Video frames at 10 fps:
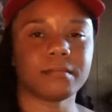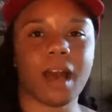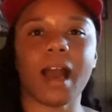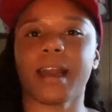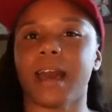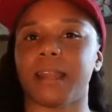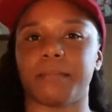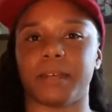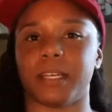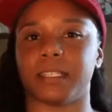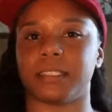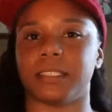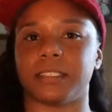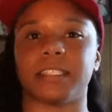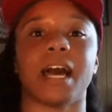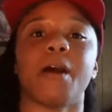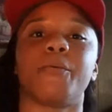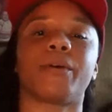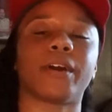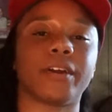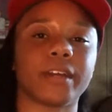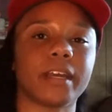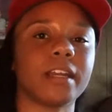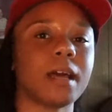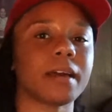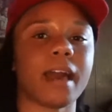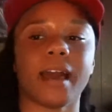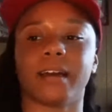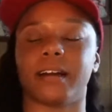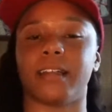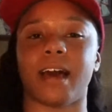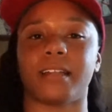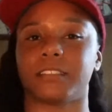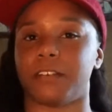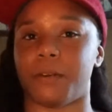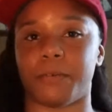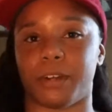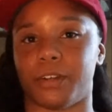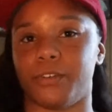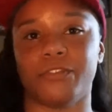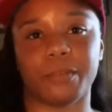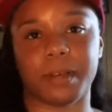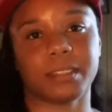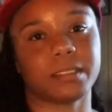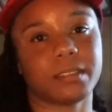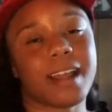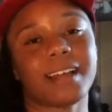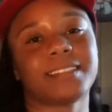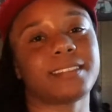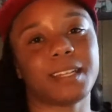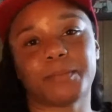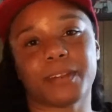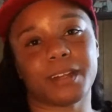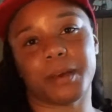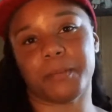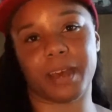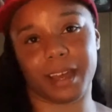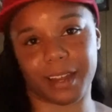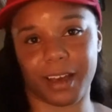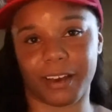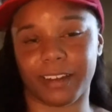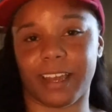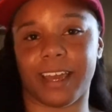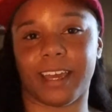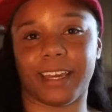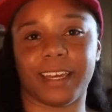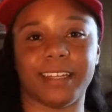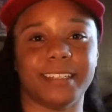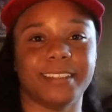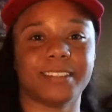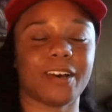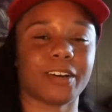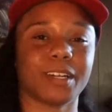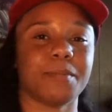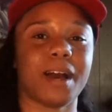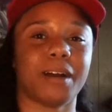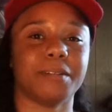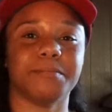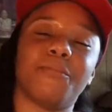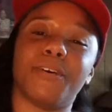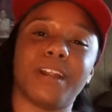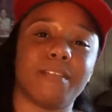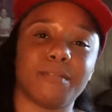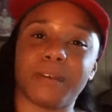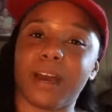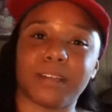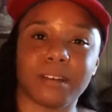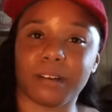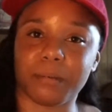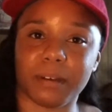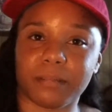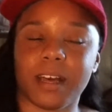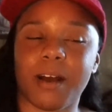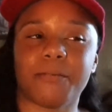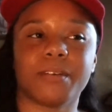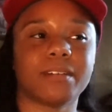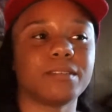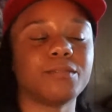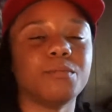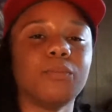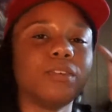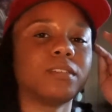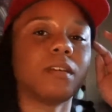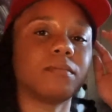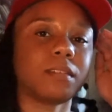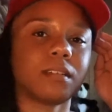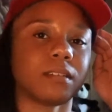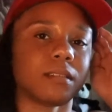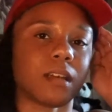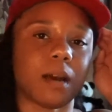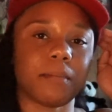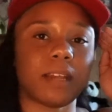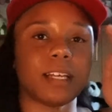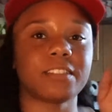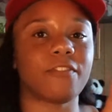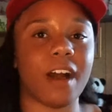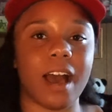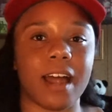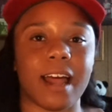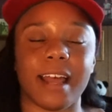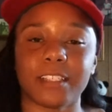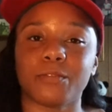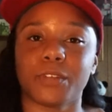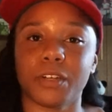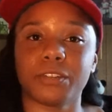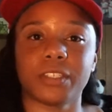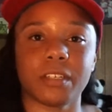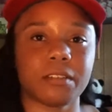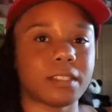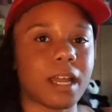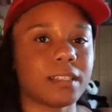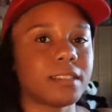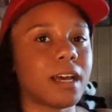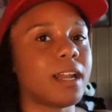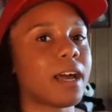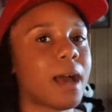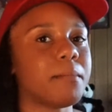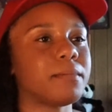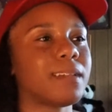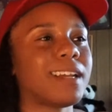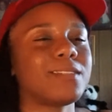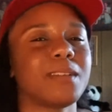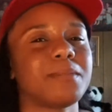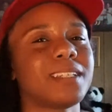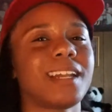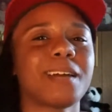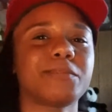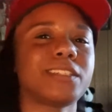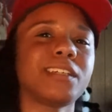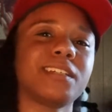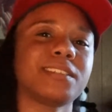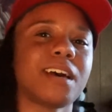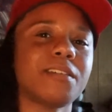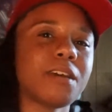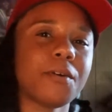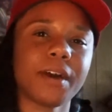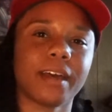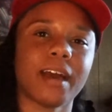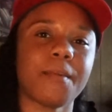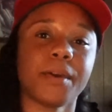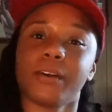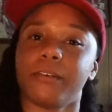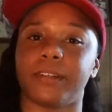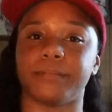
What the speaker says: I got a business and I work and I got a lot of stuff I want to do for myself. Not sit up on a man all day and talking about whatever we got to talk about. I want to do more stuff than that. I mean, that's fine. Like, that's a real chill status now. Like, that's what I'm saying. Like, I'm chill, so I don't know what. I be cool.